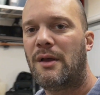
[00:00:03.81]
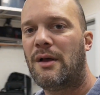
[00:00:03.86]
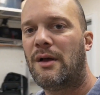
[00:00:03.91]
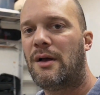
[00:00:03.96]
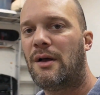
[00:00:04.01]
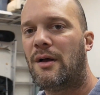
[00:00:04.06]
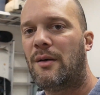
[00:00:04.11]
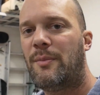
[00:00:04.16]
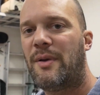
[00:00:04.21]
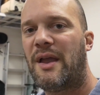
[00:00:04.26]

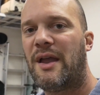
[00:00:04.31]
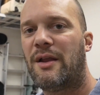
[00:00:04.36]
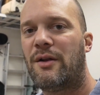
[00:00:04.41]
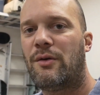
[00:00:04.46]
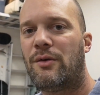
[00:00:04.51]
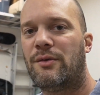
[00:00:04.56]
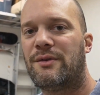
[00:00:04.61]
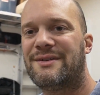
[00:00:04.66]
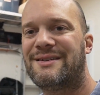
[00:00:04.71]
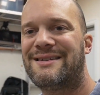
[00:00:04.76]
uh,
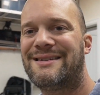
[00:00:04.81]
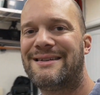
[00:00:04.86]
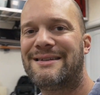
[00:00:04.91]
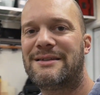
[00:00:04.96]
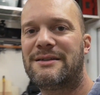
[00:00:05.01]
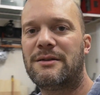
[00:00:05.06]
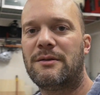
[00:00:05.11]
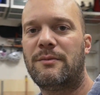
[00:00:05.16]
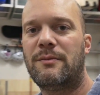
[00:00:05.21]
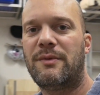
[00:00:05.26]
panel
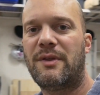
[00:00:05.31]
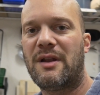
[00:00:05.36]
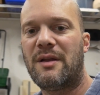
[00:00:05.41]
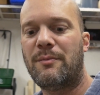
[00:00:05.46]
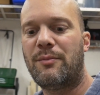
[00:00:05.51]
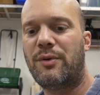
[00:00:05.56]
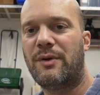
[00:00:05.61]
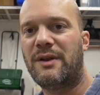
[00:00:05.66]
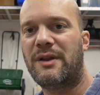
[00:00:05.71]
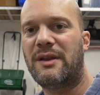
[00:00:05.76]
system that
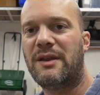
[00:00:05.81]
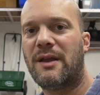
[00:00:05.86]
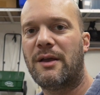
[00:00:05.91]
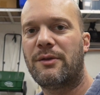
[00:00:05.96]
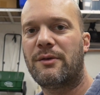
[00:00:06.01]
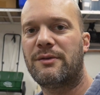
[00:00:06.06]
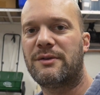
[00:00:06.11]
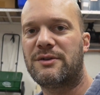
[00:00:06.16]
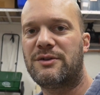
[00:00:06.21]
I'm putting together,